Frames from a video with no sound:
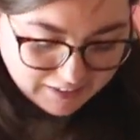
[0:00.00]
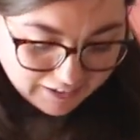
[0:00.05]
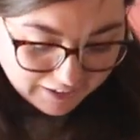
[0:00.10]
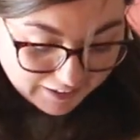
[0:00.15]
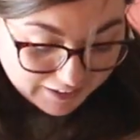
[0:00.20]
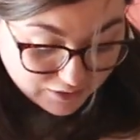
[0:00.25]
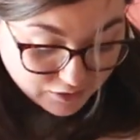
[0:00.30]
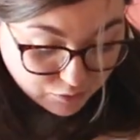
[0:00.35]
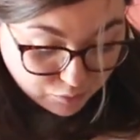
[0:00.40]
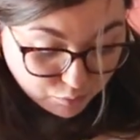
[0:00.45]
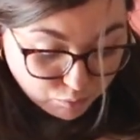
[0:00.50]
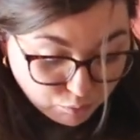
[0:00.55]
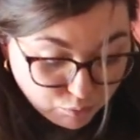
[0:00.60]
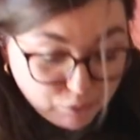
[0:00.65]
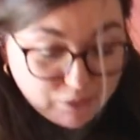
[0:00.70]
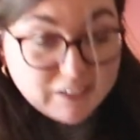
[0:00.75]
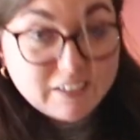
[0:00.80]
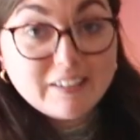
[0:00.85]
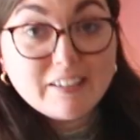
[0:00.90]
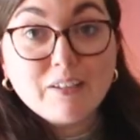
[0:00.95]
It's
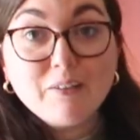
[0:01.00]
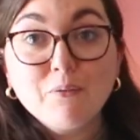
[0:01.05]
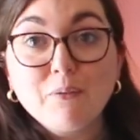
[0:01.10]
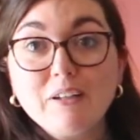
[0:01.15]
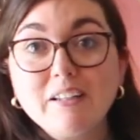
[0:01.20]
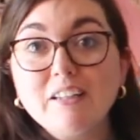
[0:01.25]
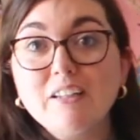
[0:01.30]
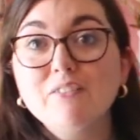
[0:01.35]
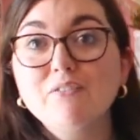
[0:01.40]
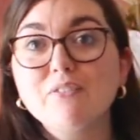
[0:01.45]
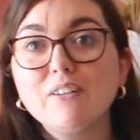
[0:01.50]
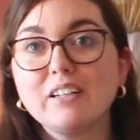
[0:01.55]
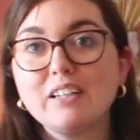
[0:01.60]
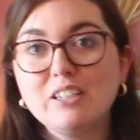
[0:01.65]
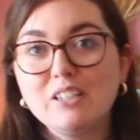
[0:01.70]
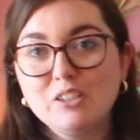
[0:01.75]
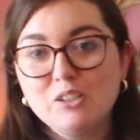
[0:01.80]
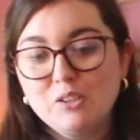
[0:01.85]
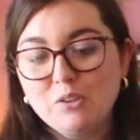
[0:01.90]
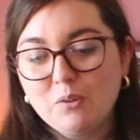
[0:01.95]
really, really
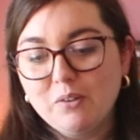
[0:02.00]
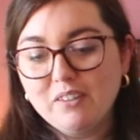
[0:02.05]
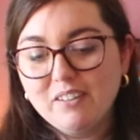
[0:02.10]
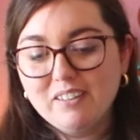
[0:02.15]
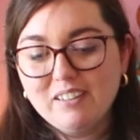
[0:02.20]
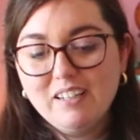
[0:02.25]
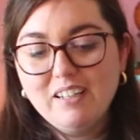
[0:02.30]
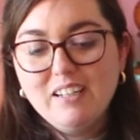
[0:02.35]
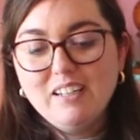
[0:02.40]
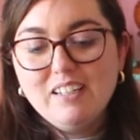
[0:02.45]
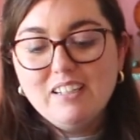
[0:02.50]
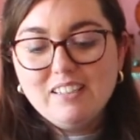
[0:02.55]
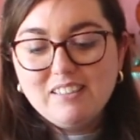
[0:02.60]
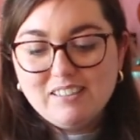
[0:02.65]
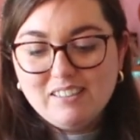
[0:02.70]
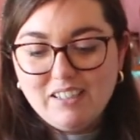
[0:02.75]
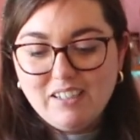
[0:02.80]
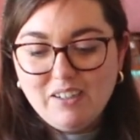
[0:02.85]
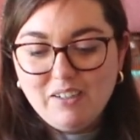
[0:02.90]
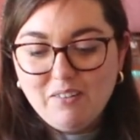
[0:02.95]
freaking short.
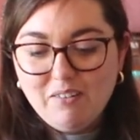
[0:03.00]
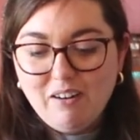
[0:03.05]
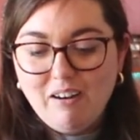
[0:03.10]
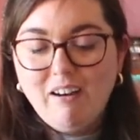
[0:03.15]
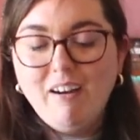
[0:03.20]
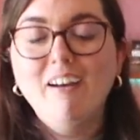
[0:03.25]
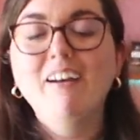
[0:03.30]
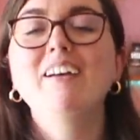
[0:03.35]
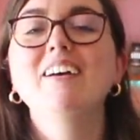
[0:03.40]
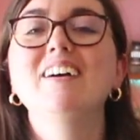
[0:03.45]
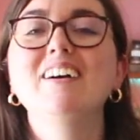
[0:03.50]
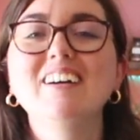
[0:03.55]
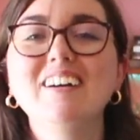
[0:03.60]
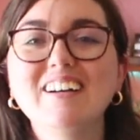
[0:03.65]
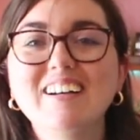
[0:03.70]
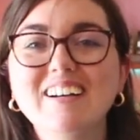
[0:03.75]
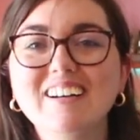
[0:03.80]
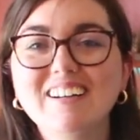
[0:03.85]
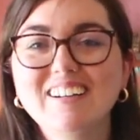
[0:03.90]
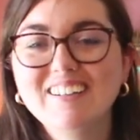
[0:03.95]
So
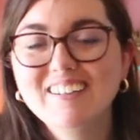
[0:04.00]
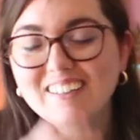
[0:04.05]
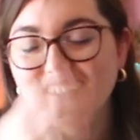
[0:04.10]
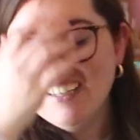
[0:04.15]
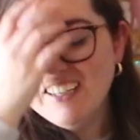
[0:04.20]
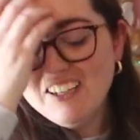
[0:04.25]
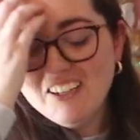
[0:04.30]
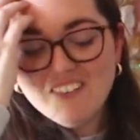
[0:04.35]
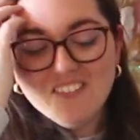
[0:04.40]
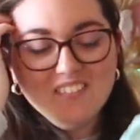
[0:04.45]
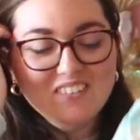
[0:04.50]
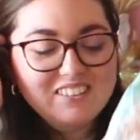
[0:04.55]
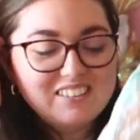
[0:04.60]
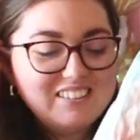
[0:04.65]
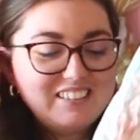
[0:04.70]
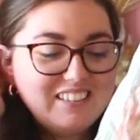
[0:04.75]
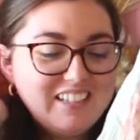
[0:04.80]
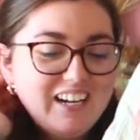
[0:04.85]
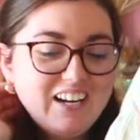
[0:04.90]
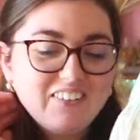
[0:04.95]
we'll
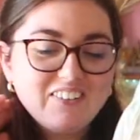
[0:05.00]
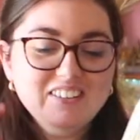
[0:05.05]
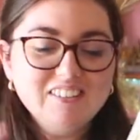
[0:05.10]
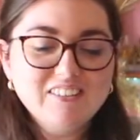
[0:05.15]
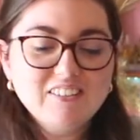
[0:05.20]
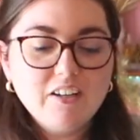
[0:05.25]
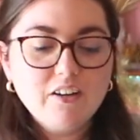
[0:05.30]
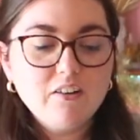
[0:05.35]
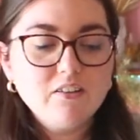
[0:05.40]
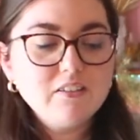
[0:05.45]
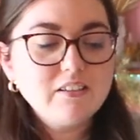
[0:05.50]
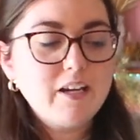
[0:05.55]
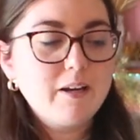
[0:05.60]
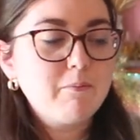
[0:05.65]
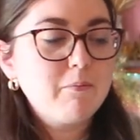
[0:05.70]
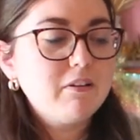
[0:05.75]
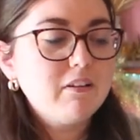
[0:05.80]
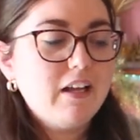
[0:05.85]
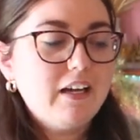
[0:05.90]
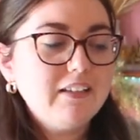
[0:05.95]
see how this goes. I'm
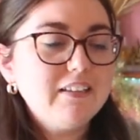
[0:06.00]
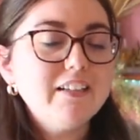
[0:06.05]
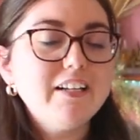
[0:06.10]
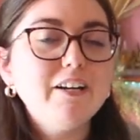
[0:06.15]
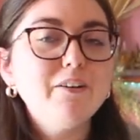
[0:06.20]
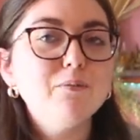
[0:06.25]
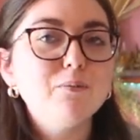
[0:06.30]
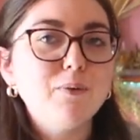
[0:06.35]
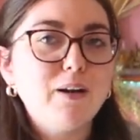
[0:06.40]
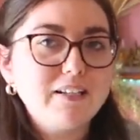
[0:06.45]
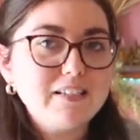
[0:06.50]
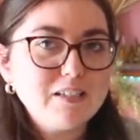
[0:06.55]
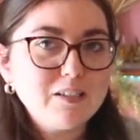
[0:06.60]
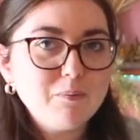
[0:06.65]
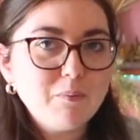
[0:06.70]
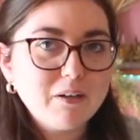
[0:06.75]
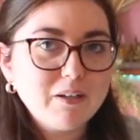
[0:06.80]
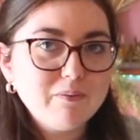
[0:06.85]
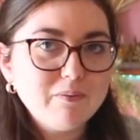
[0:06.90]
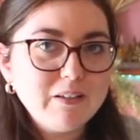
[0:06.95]
glad that I rented
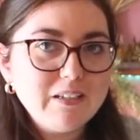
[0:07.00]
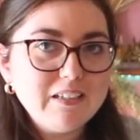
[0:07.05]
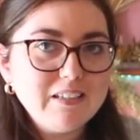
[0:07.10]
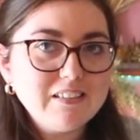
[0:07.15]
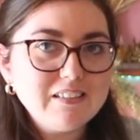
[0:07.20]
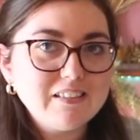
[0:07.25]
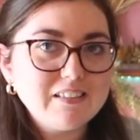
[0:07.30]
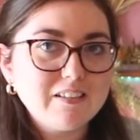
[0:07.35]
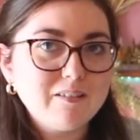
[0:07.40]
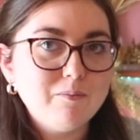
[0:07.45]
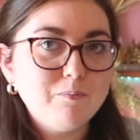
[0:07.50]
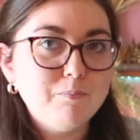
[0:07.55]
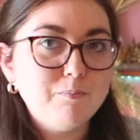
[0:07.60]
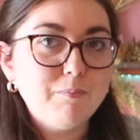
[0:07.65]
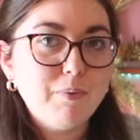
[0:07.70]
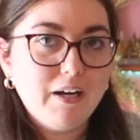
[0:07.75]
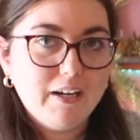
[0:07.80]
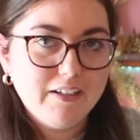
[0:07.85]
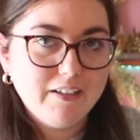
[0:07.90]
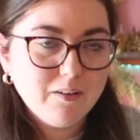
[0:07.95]
one of these instead of
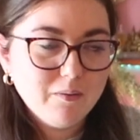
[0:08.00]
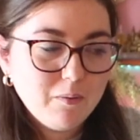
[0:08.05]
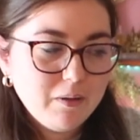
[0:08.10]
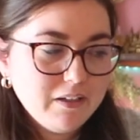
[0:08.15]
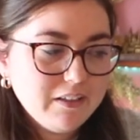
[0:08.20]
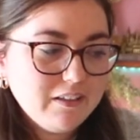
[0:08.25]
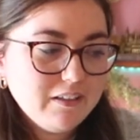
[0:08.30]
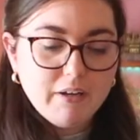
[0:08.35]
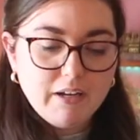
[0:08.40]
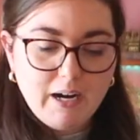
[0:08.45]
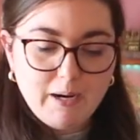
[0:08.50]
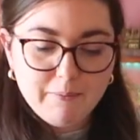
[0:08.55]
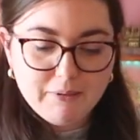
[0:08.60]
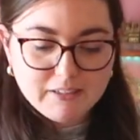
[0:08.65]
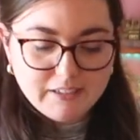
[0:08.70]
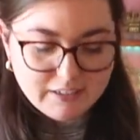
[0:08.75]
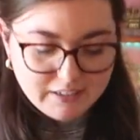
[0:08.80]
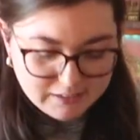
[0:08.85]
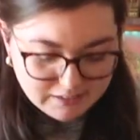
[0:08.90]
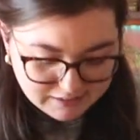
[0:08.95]
buying one, but I'm
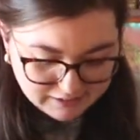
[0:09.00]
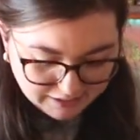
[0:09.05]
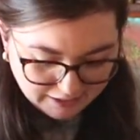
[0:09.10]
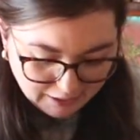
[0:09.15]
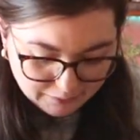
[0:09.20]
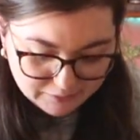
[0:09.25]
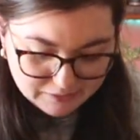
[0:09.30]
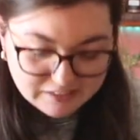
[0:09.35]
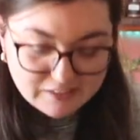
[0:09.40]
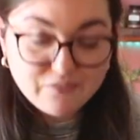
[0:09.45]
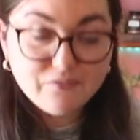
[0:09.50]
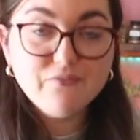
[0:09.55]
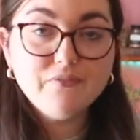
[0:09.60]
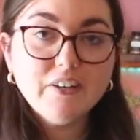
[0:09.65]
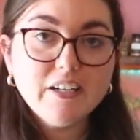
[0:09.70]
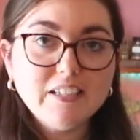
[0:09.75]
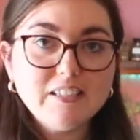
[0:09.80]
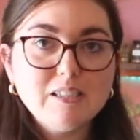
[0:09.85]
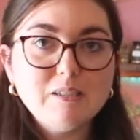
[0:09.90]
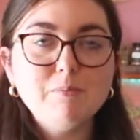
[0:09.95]
excited to see how this
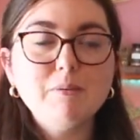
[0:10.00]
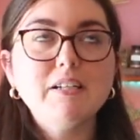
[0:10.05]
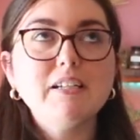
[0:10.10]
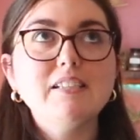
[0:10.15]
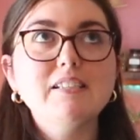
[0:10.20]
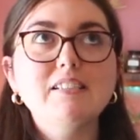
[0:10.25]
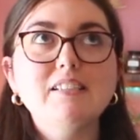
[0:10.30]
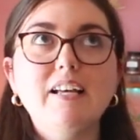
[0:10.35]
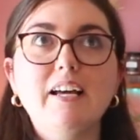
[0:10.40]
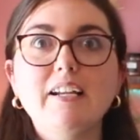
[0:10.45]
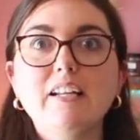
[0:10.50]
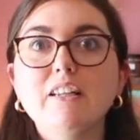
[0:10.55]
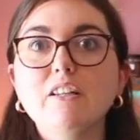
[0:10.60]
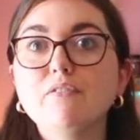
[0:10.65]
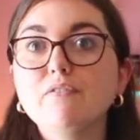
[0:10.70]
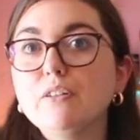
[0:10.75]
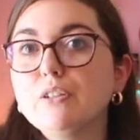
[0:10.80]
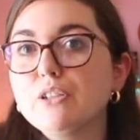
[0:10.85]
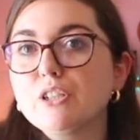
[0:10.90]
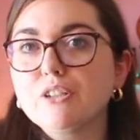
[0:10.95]
fits because then in the
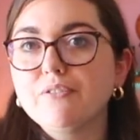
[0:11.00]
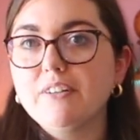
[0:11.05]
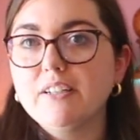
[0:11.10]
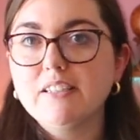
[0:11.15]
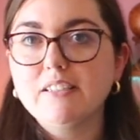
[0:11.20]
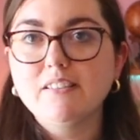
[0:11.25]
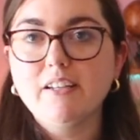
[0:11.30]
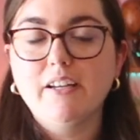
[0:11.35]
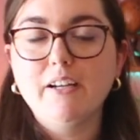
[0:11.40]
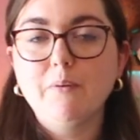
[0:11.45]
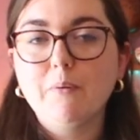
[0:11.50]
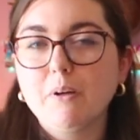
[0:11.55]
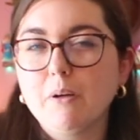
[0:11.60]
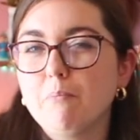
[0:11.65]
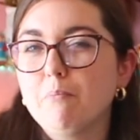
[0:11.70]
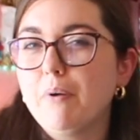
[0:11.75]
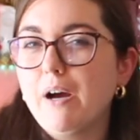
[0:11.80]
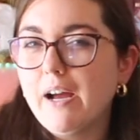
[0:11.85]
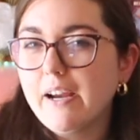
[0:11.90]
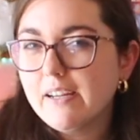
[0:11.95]
future, if I decide I want
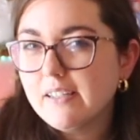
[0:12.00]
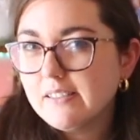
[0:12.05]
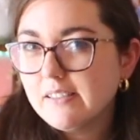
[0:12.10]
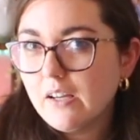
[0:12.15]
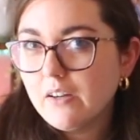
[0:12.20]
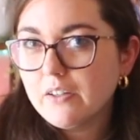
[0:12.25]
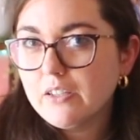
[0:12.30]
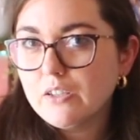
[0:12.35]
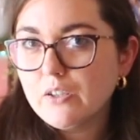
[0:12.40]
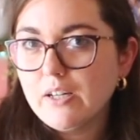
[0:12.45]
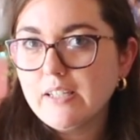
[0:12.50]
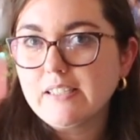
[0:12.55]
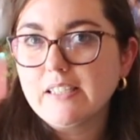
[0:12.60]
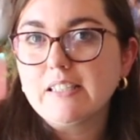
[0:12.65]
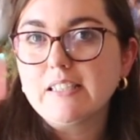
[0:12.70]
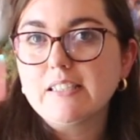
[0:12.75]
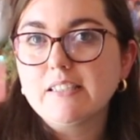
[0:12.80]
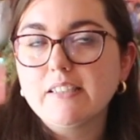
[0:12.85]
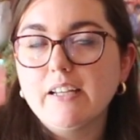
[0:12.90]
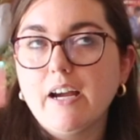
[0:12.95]
to buy a selkie dress, at
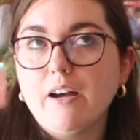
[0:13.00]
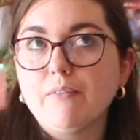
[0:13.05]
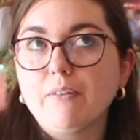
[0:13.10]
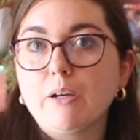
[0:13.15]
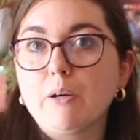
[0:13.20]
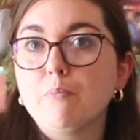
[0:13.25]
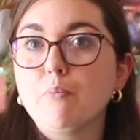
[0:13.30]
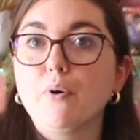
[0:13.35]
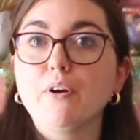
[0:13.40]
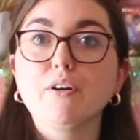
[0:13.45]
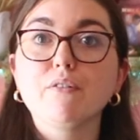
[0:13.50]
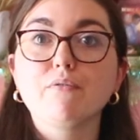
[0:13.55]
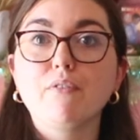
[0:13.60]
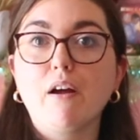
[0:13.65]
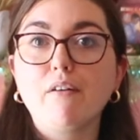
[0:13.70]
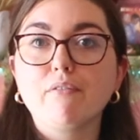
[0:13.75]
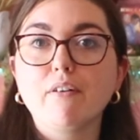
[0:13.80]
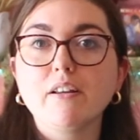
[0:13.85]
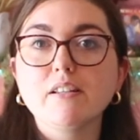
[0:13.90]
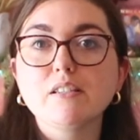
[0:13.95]
least I have like a point of
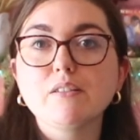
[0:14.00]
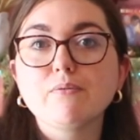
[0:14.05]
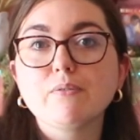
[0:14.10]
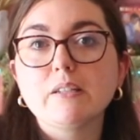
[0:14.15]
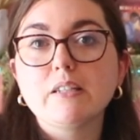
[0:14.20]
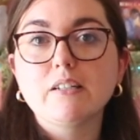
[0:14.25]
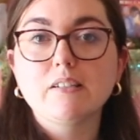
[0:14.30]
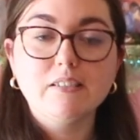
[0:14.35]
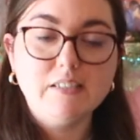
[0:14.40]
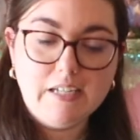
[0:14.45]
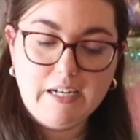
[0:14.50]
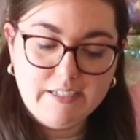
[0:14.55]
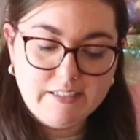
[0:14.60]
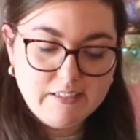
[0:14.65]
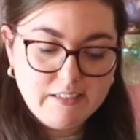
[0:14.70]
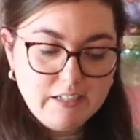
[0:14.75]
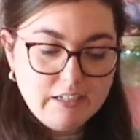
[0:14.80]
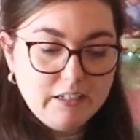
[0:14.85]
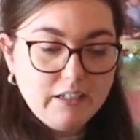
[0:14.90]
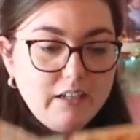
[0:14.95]
reference for their
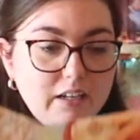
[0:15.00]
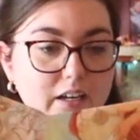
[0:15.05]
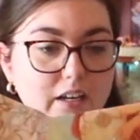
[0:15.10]
sizing.